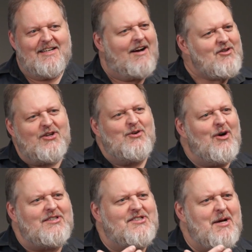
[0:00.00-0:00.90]
Kanwal, you
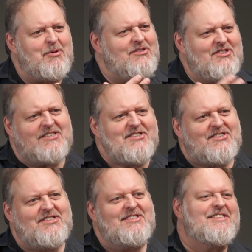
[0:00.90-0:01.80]
are
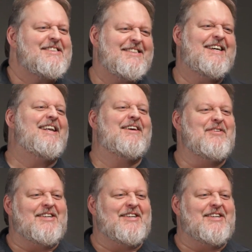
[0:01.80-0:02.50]
Zabardast. I love it.